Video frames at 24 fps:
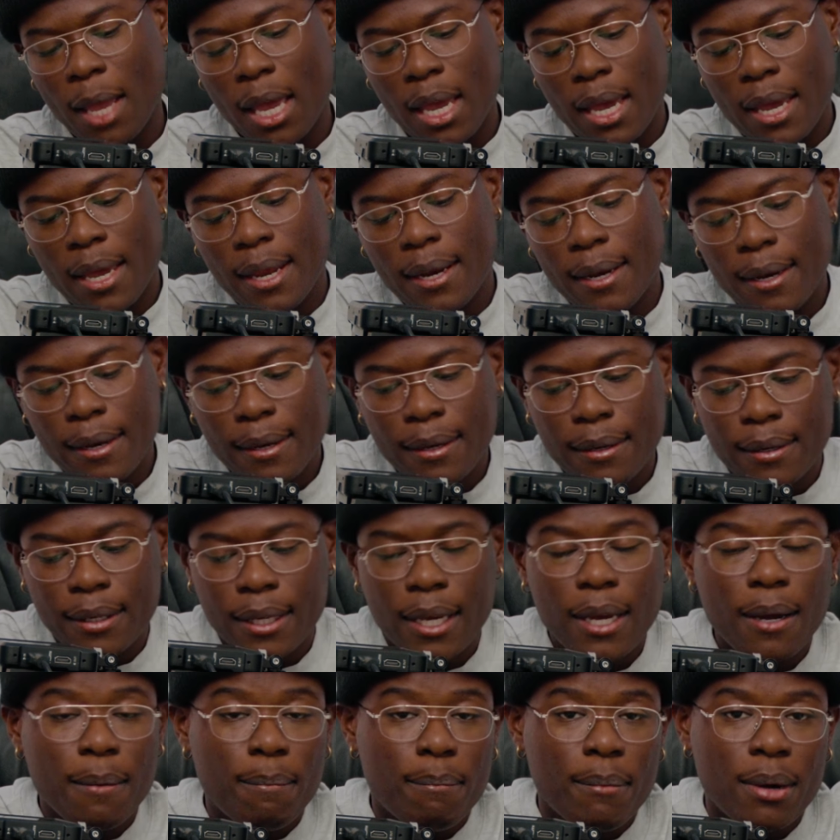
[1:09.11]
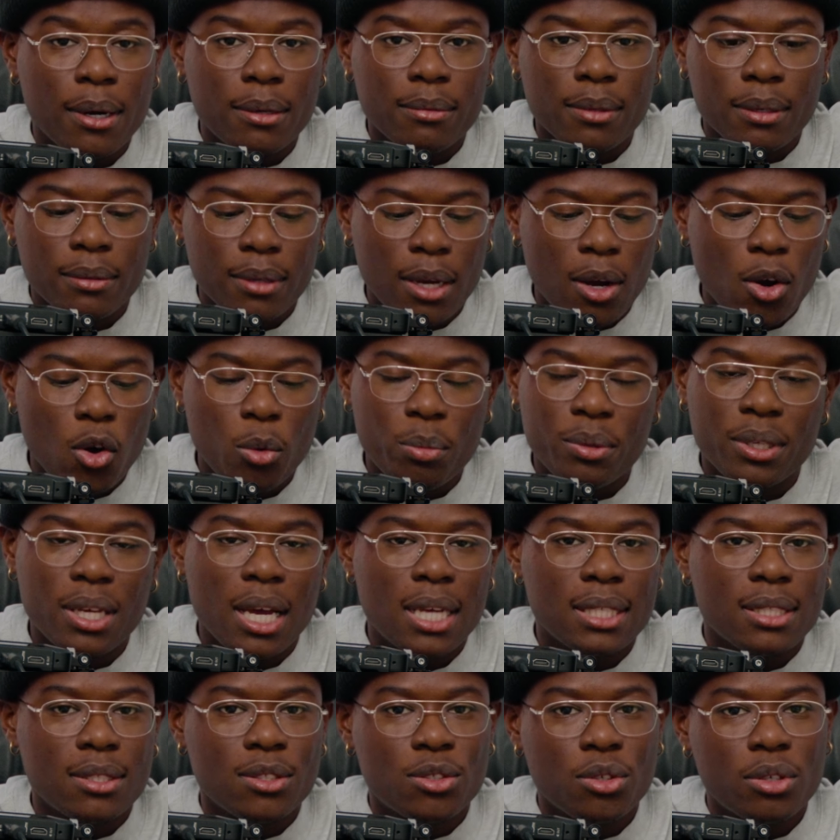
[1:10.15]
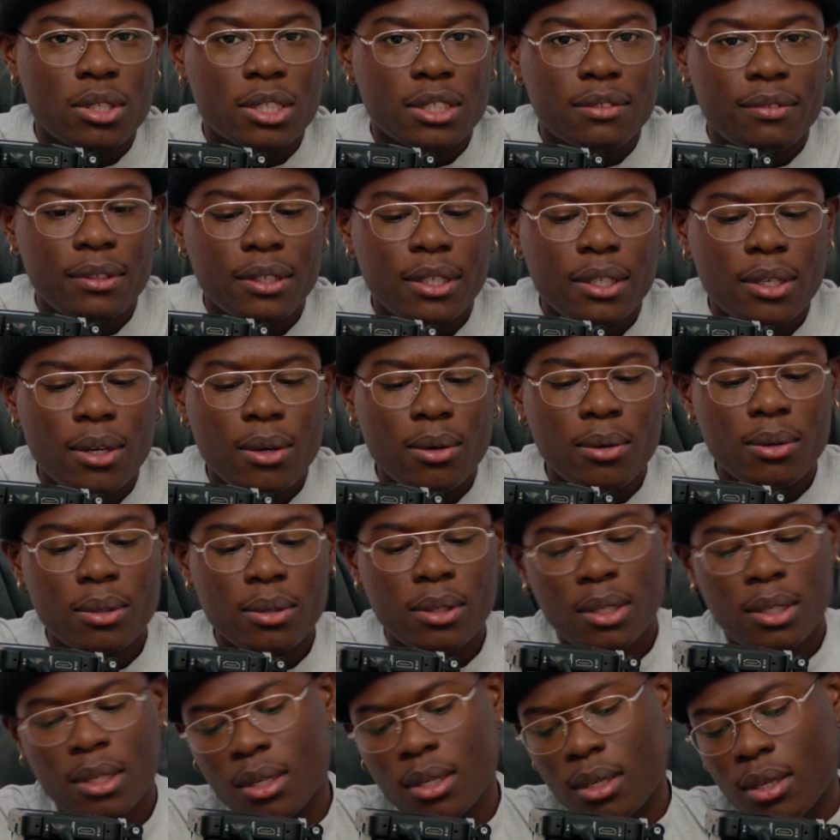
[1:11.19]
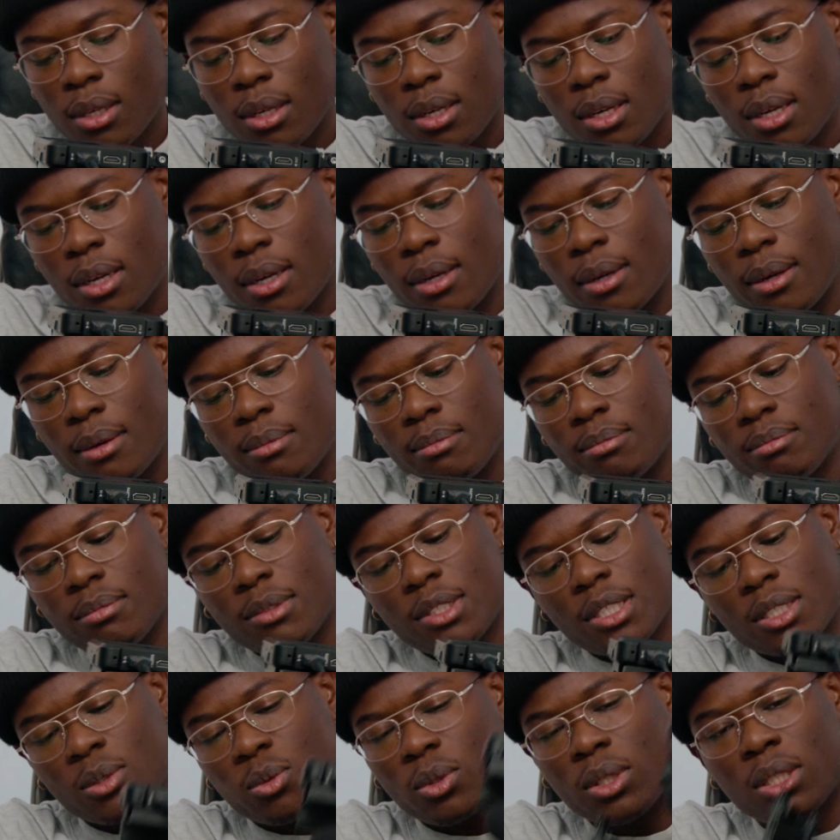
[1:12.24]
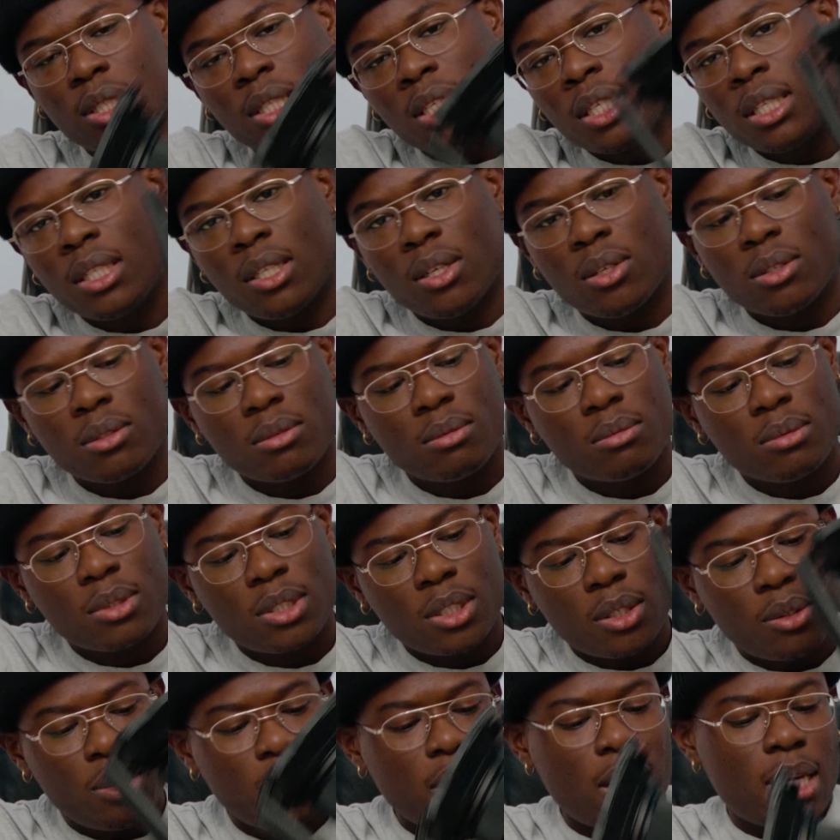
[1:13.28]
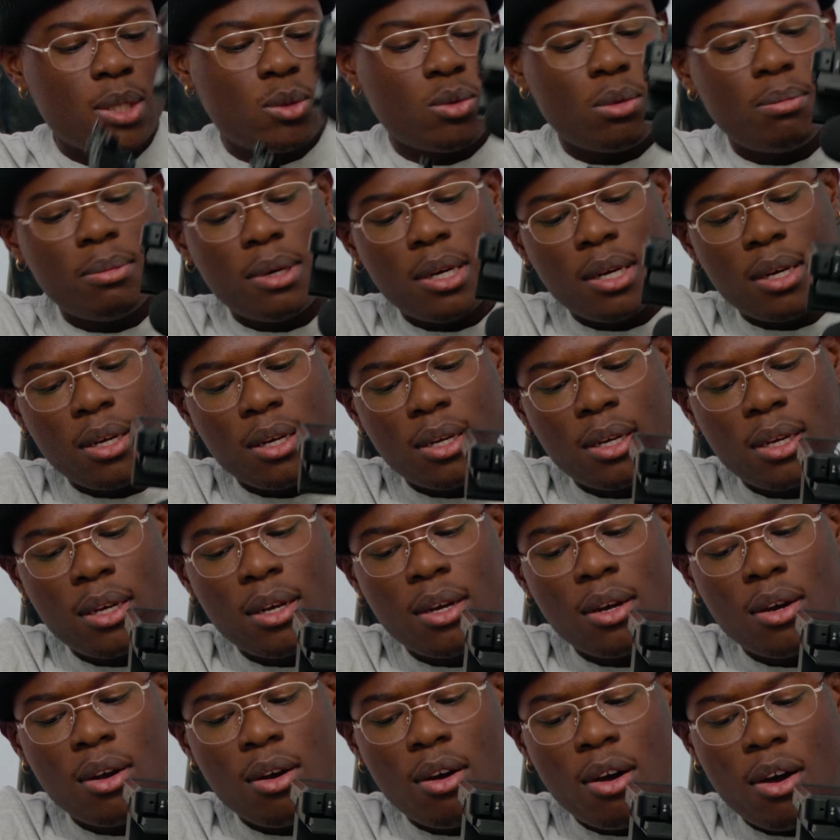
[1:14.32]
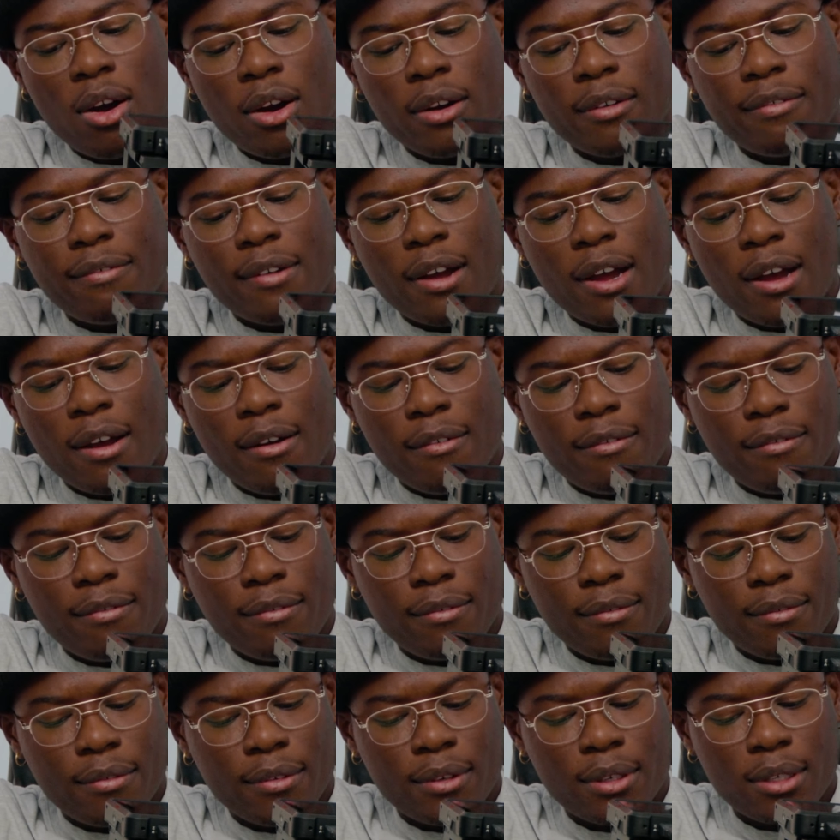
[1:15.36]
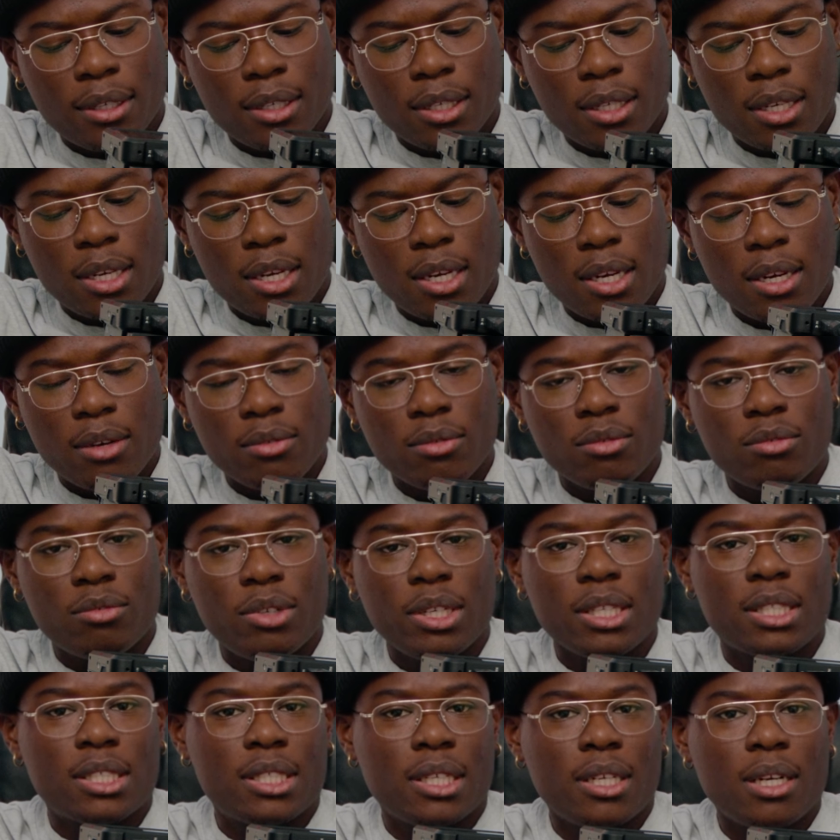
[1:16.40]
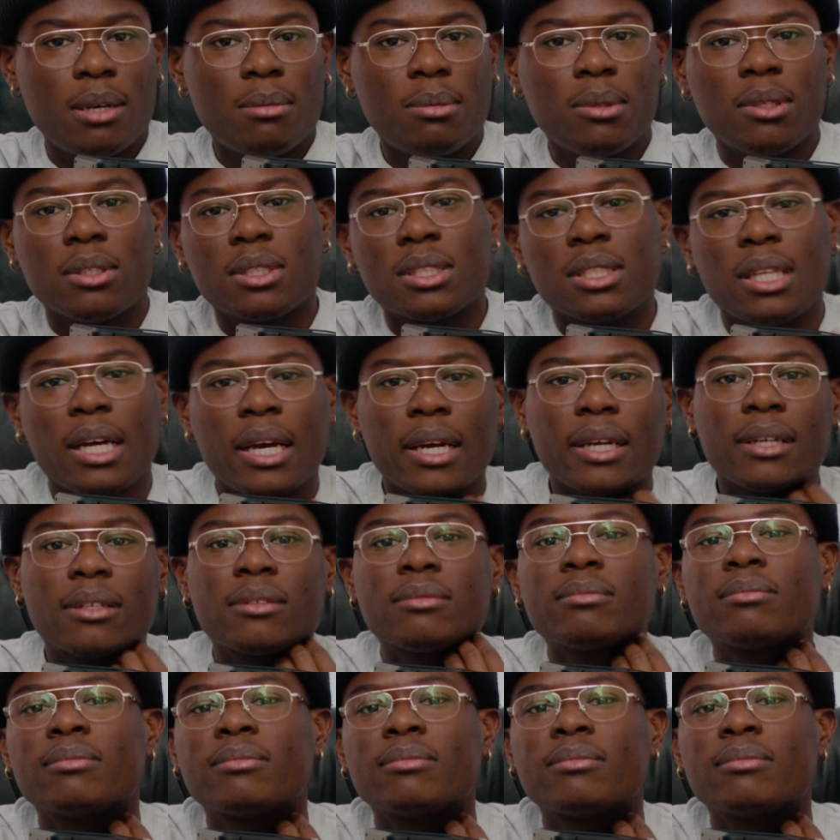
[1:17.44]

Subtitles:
and yeah, I hope you guys enjoyed this video. Just wanted to show you guys what my R5 rig setup looks like.